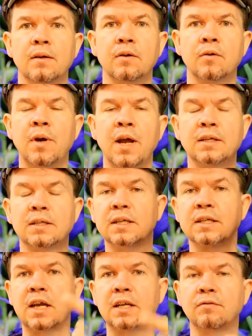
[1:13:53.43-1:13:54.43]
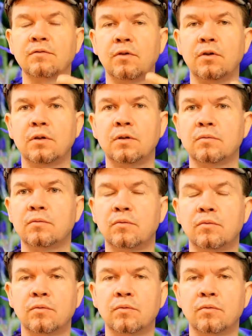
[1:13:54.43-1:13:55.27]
Create a successful